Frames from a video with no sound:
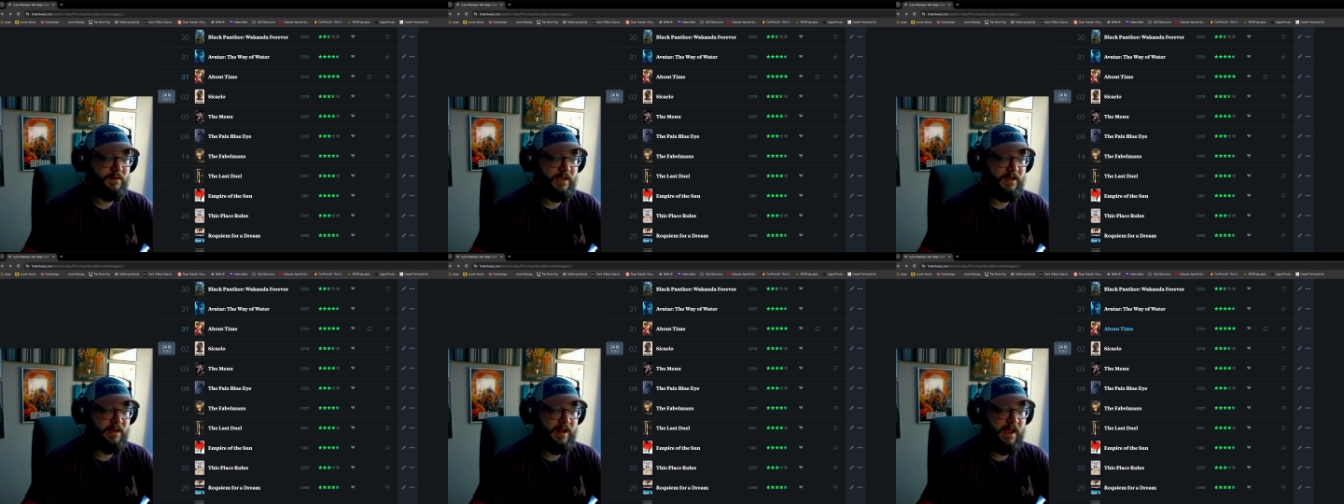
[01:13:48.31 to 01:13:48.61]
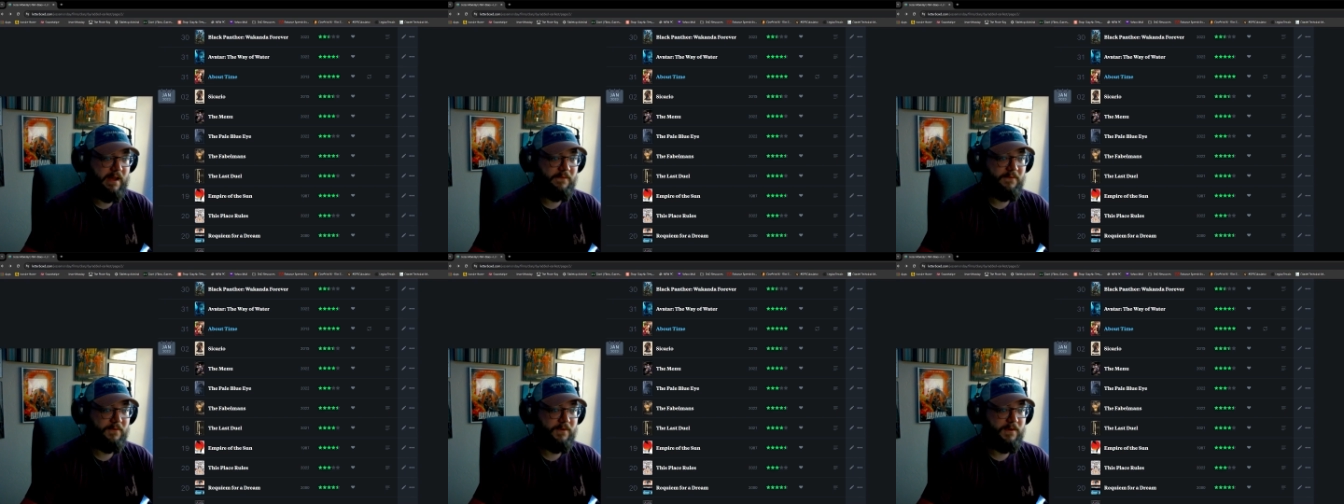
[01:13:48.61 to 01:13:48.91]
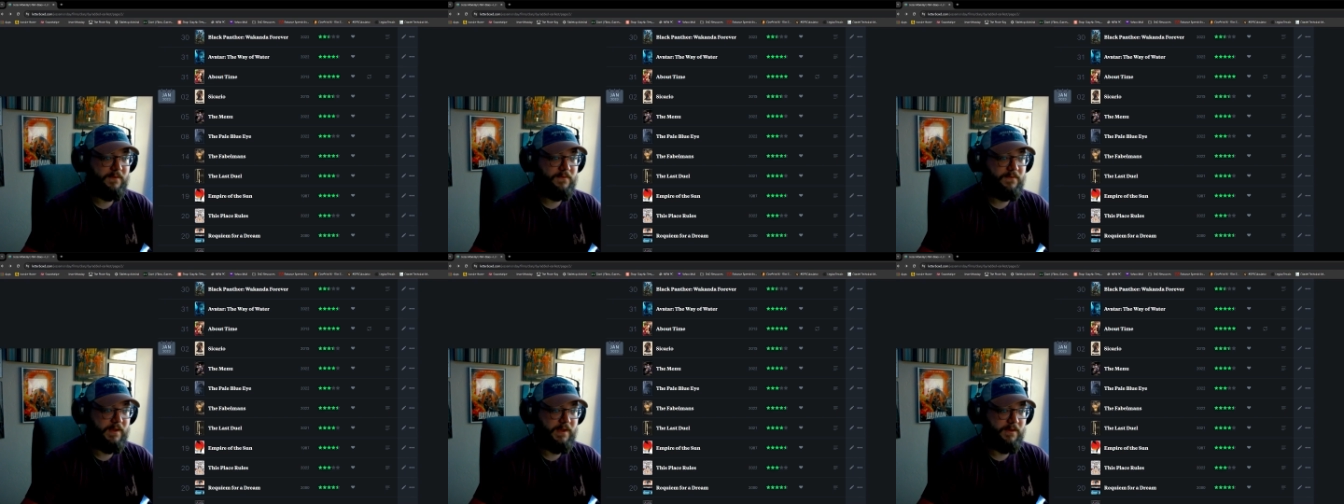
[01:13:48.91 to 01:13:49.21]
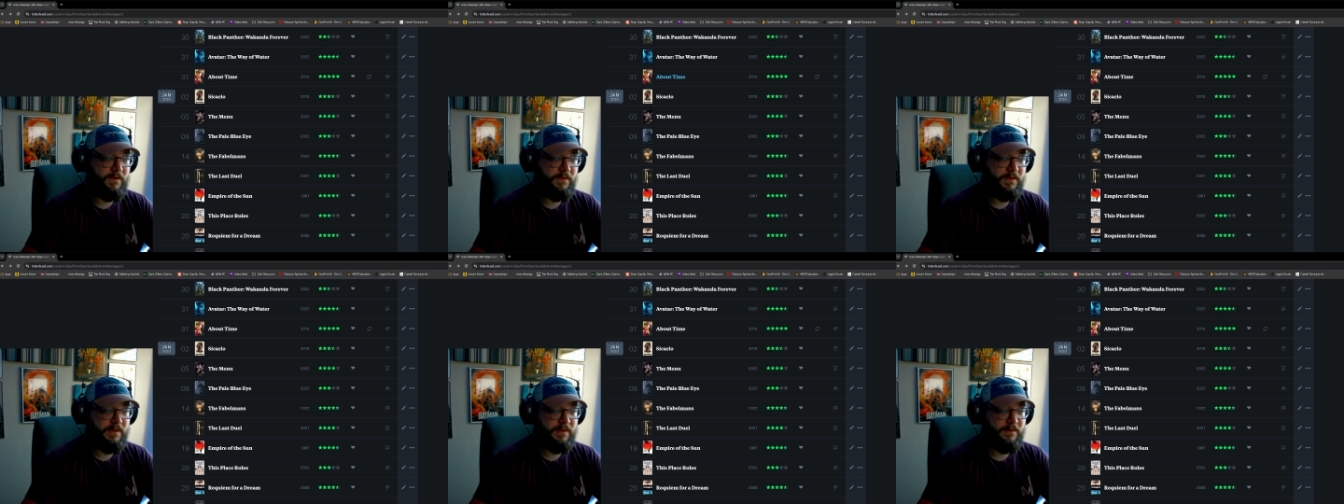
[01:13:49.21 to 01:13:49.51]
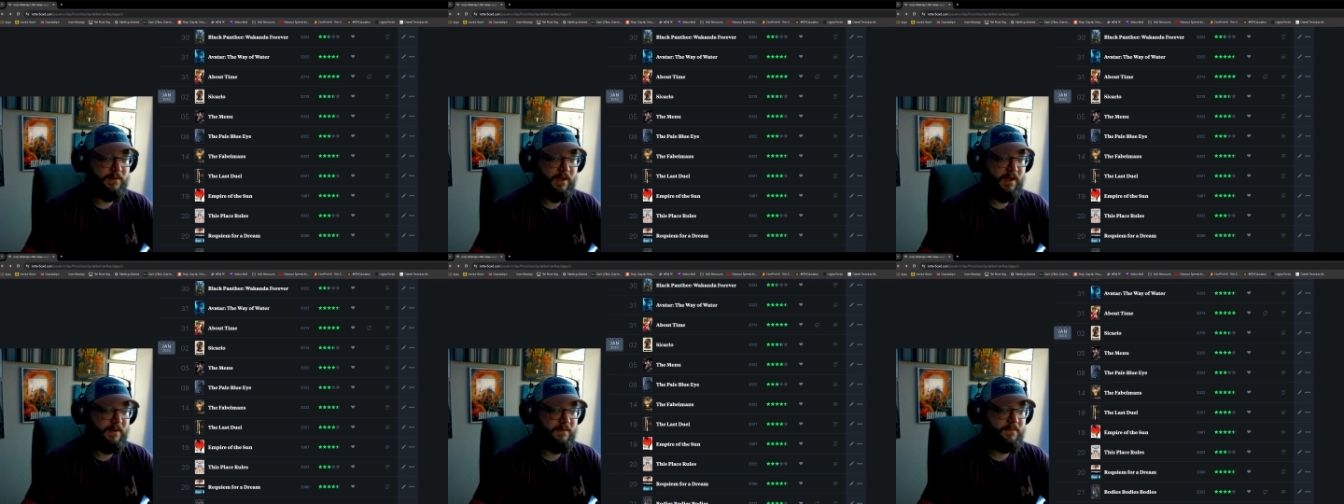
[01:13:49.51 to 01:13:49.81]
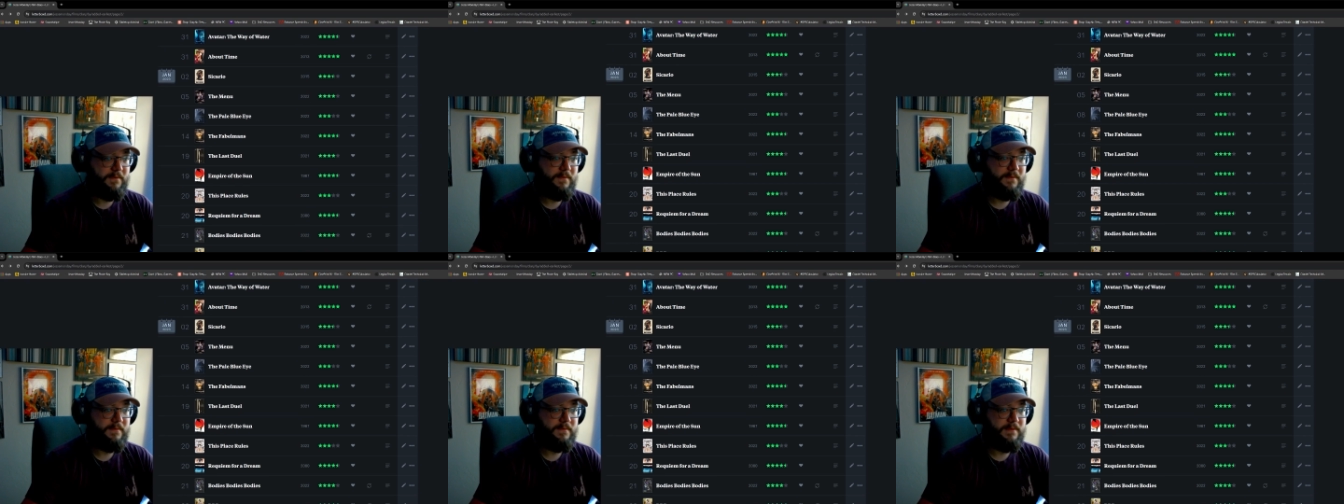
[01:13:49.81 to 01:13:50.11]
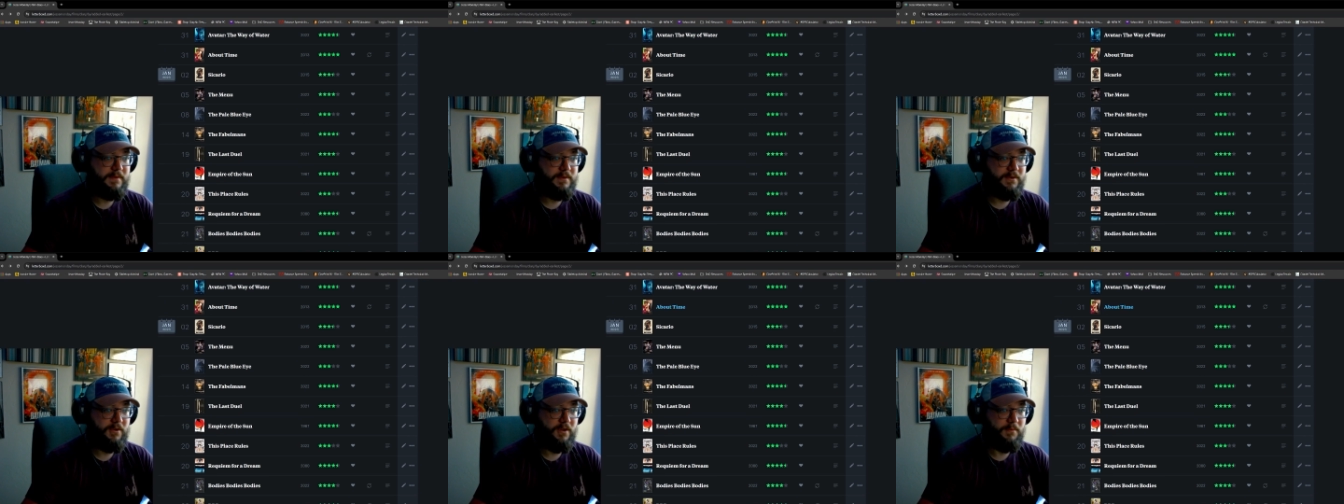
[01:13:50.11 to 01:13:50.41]
in every feel that you have.
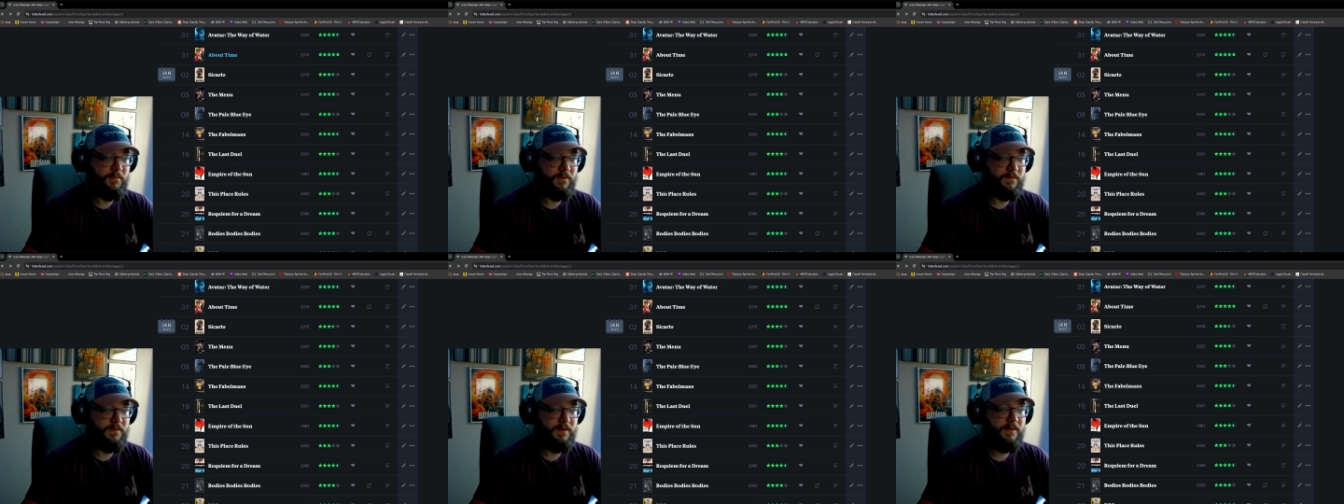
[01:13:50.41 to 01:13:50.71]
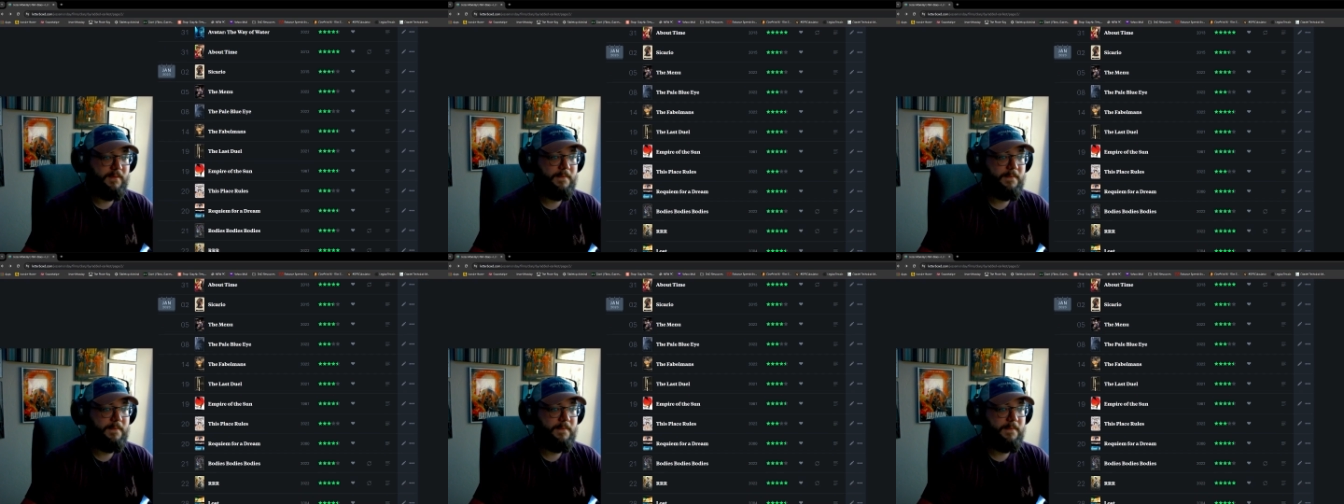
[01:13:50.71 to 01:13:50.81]
Good movie.